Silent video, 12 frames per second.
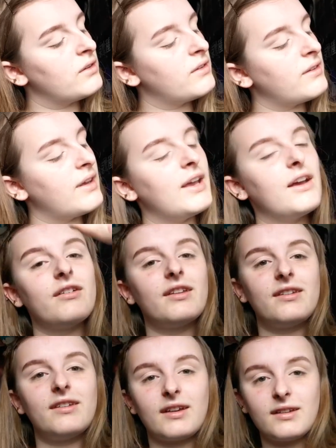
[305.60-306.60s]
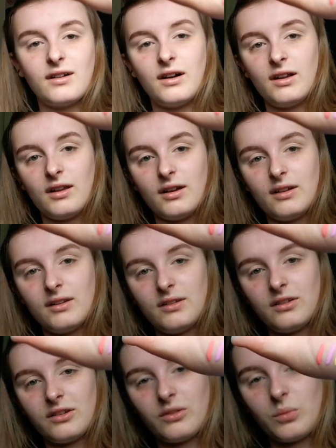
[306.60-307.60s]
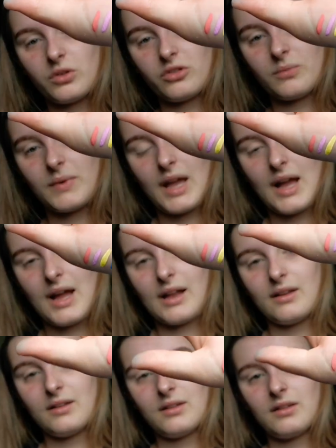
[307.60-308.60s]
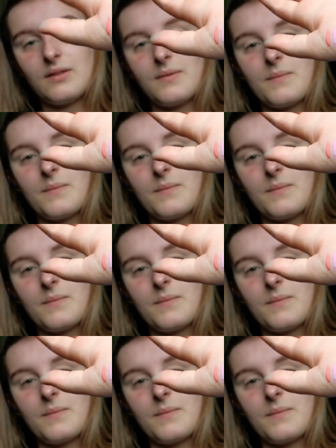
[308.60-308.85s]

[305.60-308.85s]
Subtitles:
So here are the 6 eyeliners just swatched on my hand.